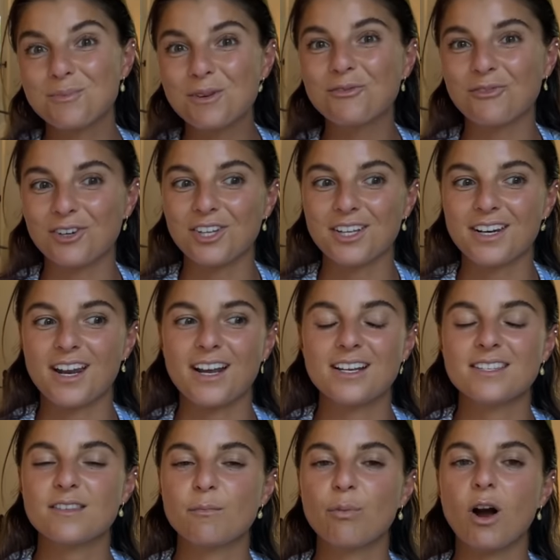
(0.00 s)
been really nice.
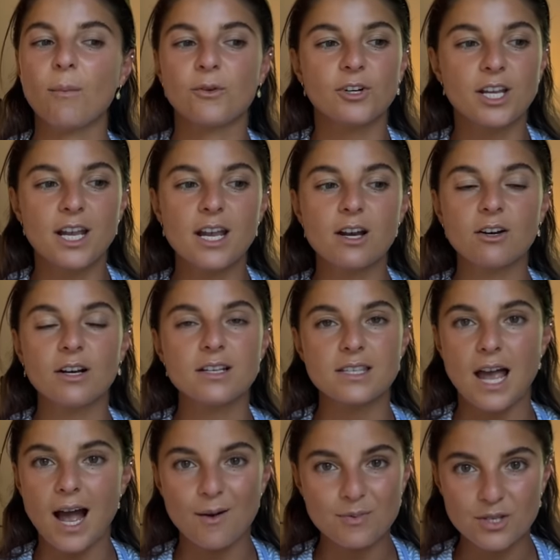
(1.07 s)
The property here is
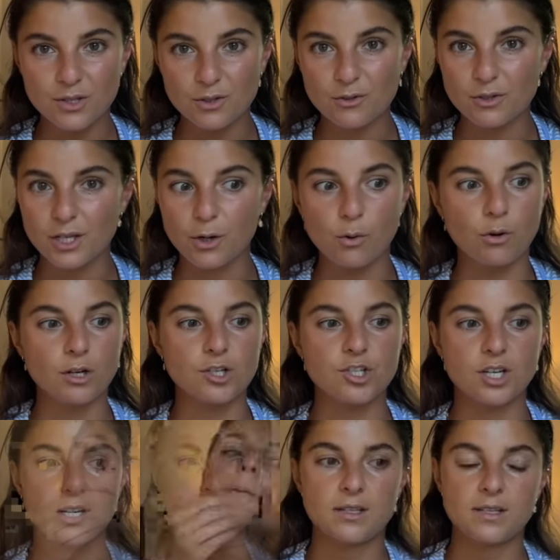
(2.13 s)
absolutely
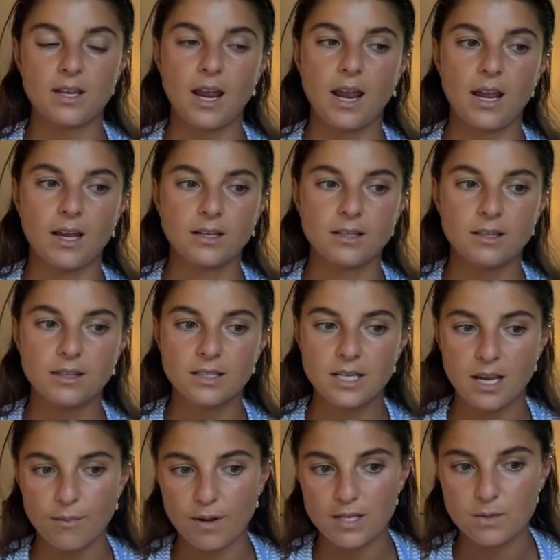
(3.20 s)
gorgeous and the team
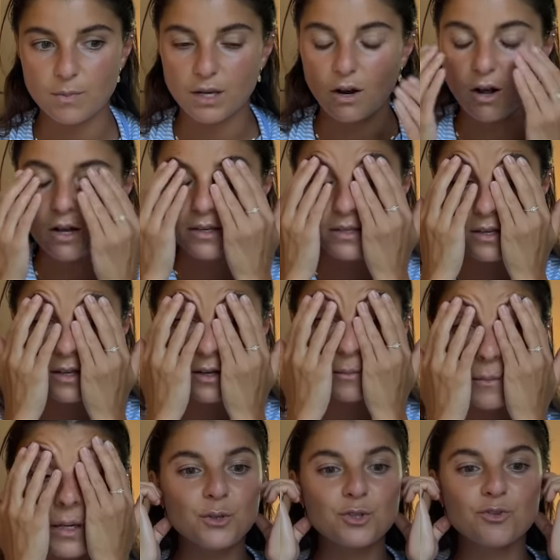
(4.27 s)
has been awesome.
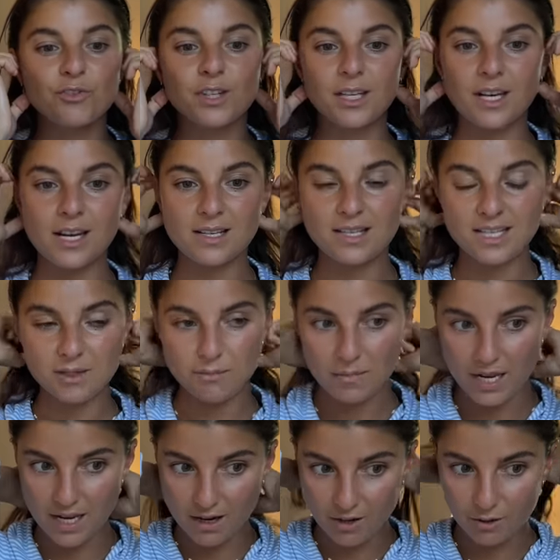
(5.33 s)
It's really nice to
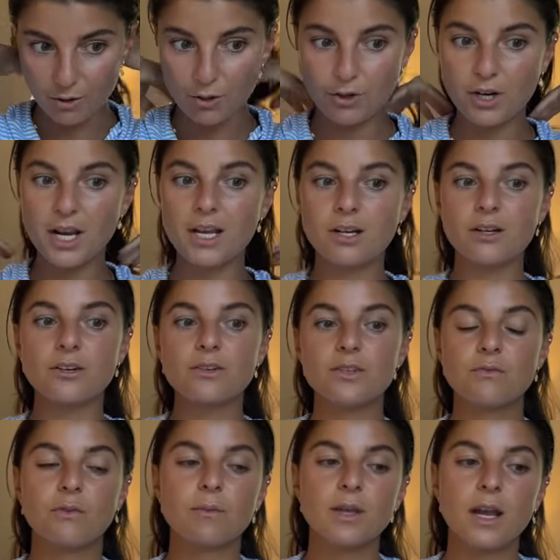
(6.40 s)
meet other creators
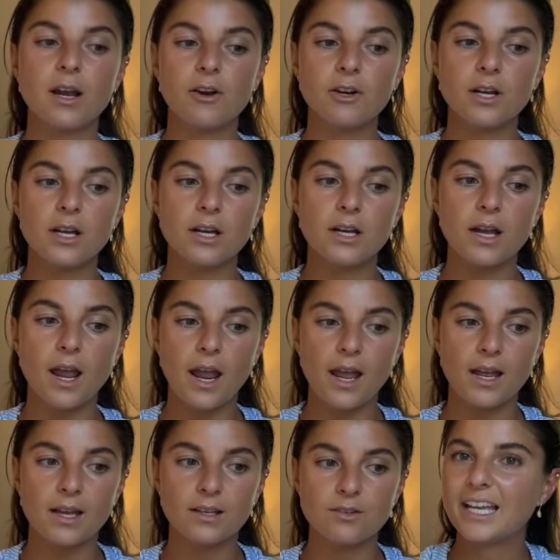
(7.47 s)
from the area
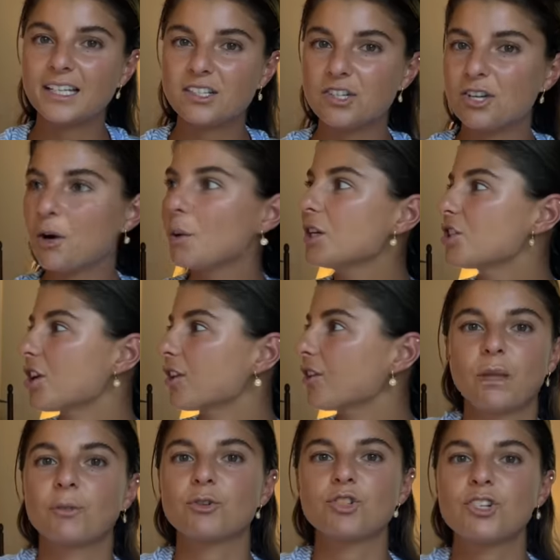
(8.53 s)
and get to know each other. They
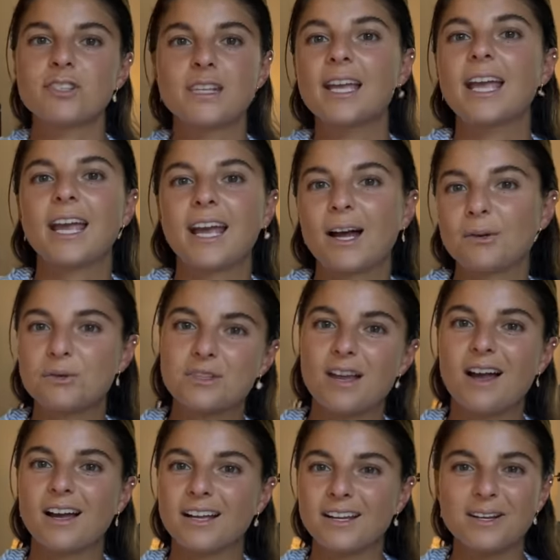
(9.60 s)
were just singing
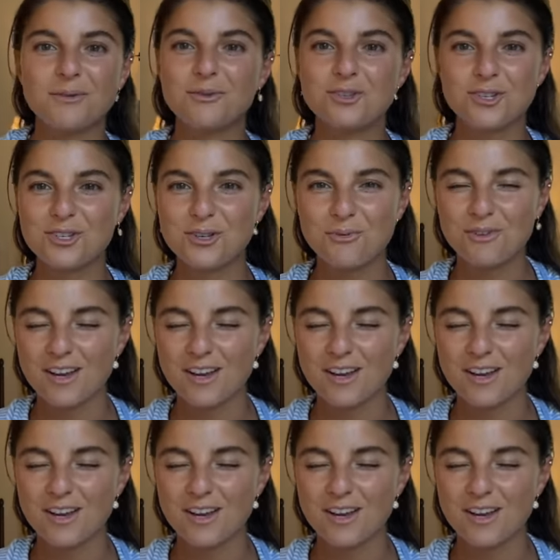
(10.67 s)
outside and it was just so